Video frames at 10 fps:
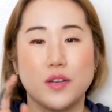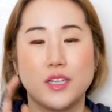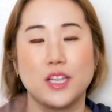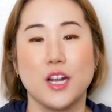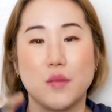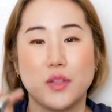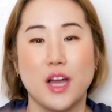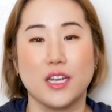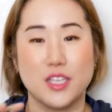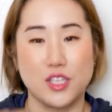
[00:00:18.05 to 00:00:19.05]
clear
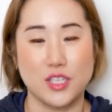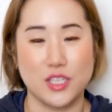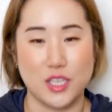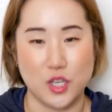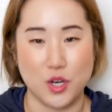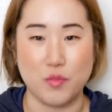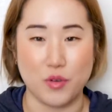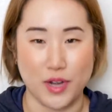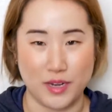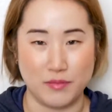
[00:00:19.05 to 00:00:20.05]
blockages in your
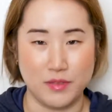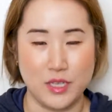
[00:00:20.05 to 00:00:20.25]
brain.